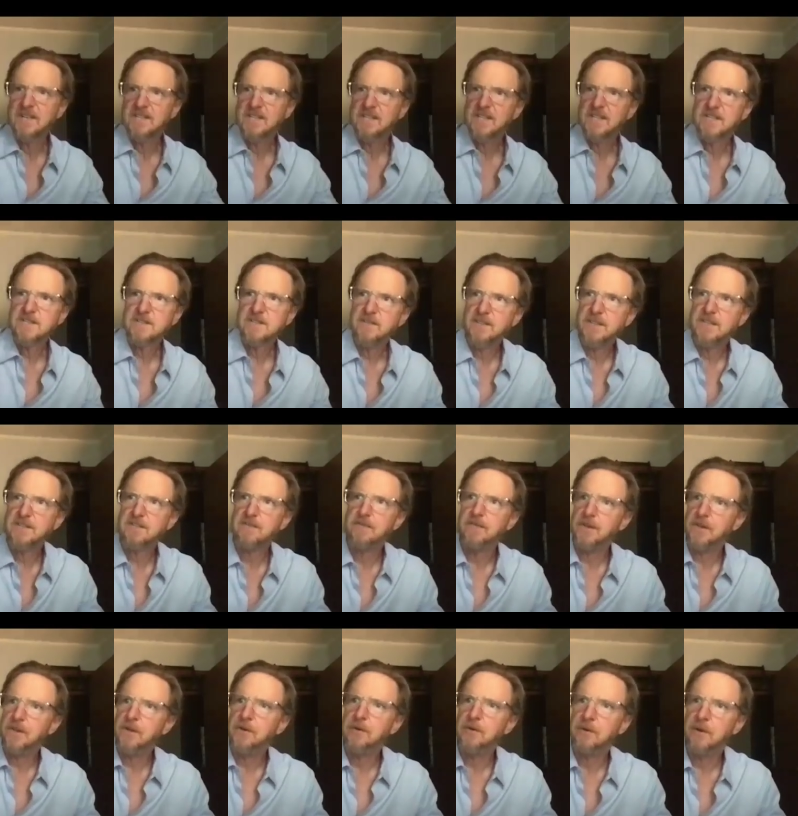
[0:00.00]
this
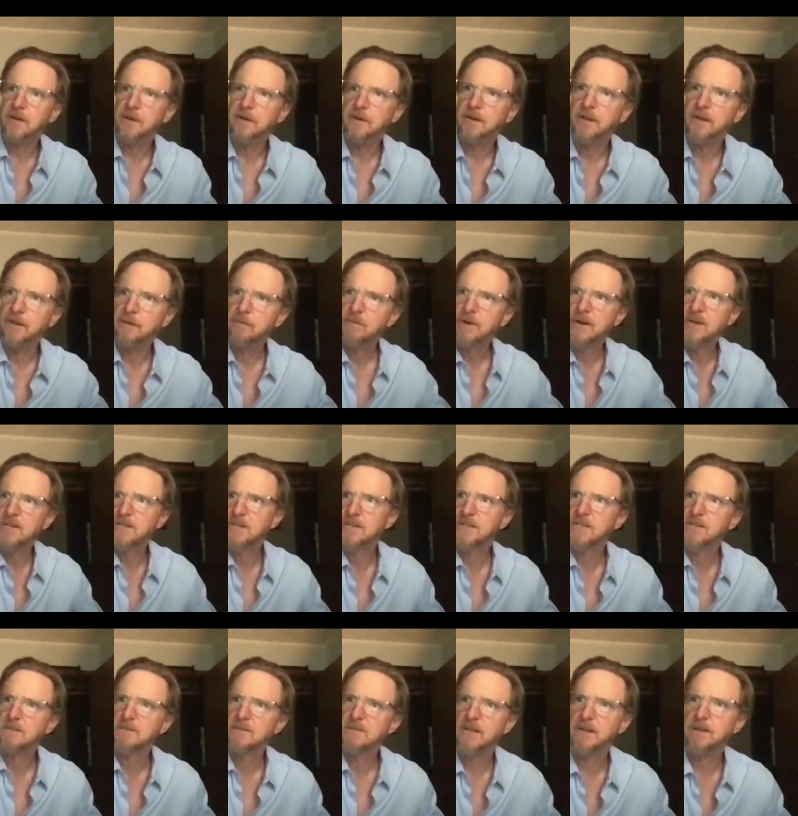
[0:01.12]
view in
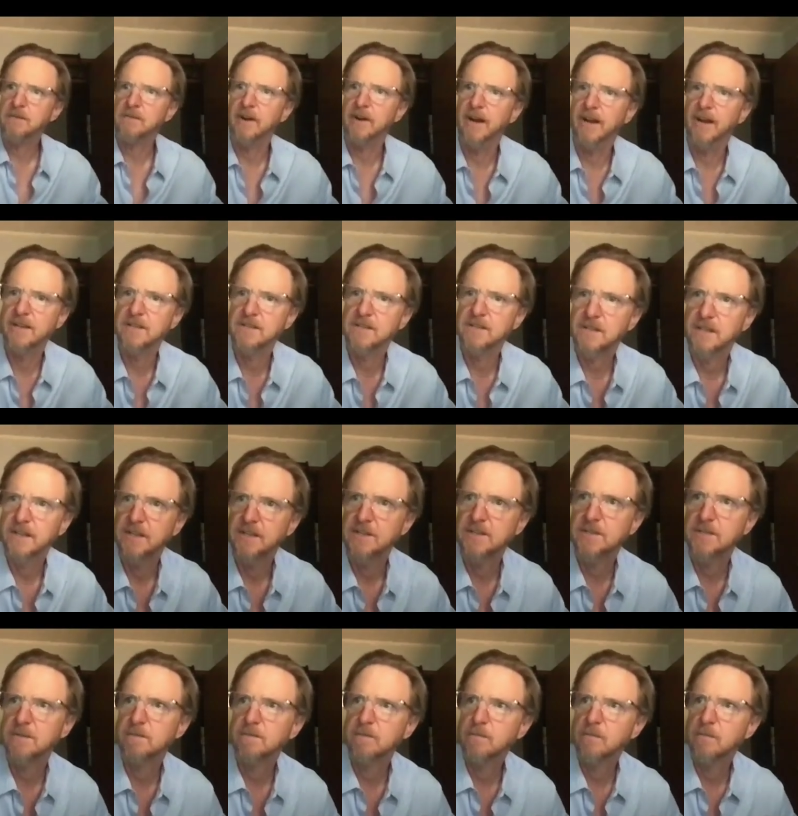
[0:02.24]
Impressionism sunrise
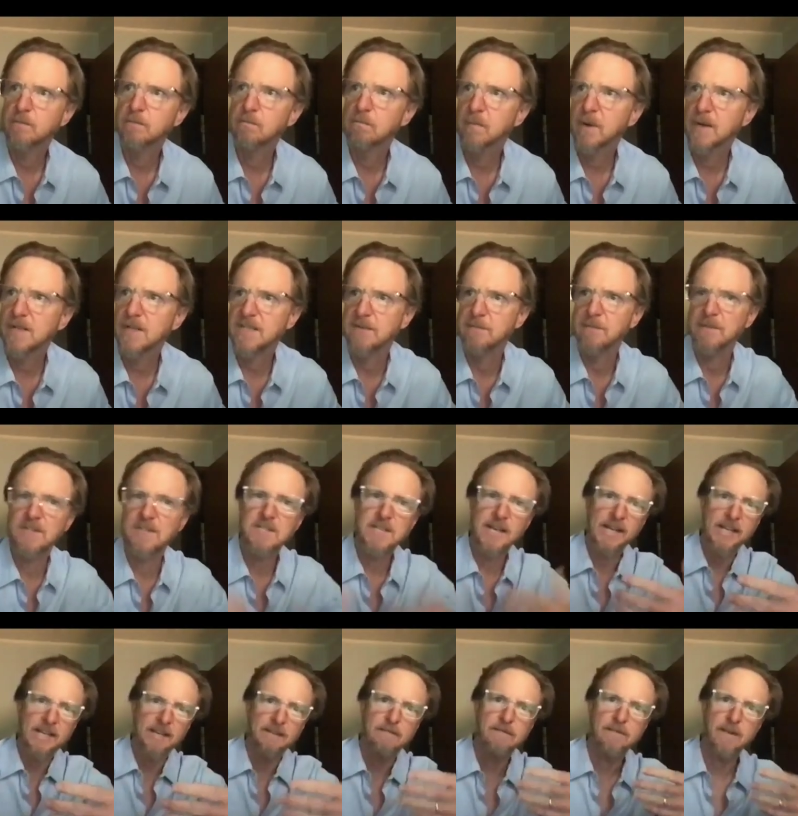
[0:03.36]
must have been
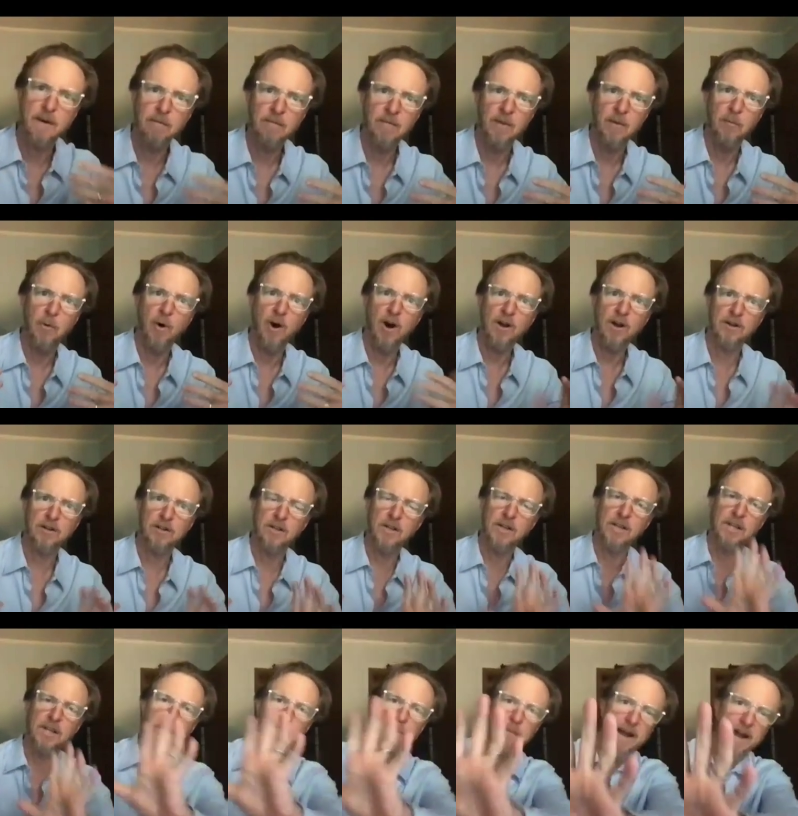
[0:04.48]
taken from the water
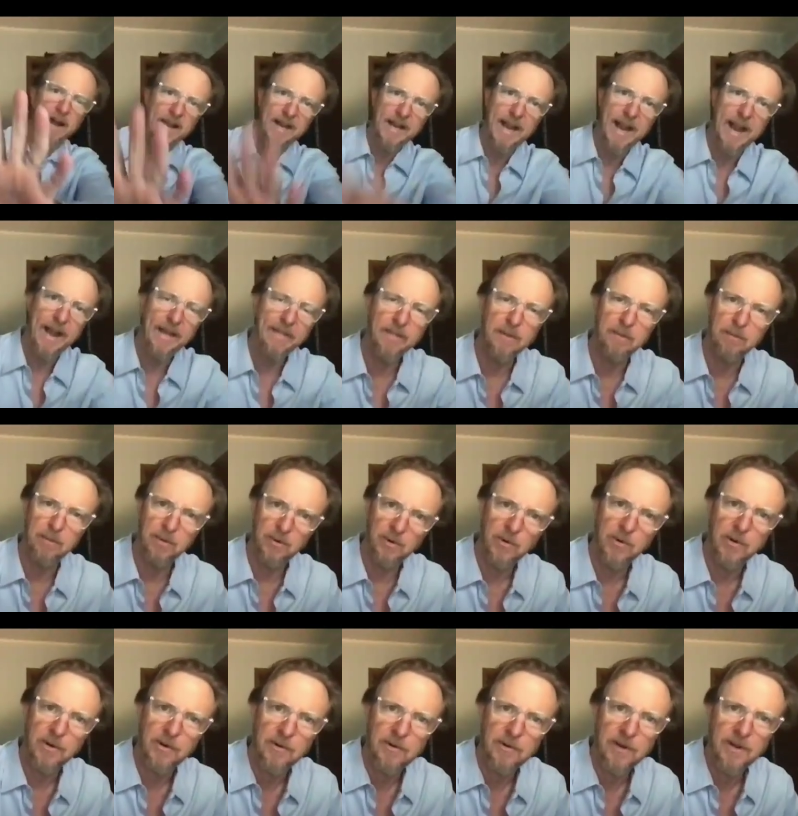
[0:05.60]
looking back at the
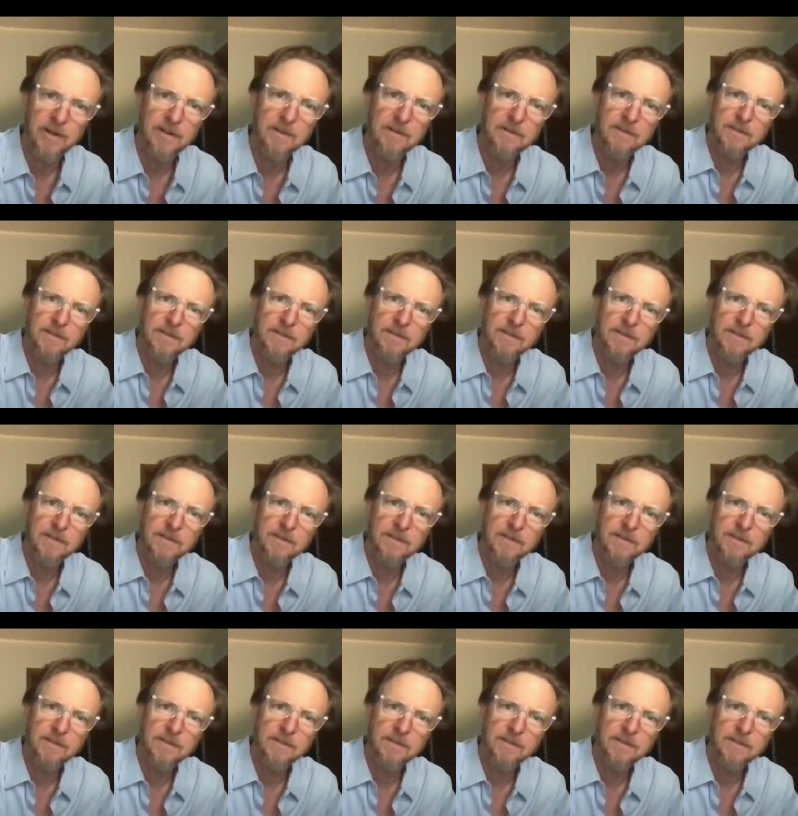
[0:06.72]
port, right?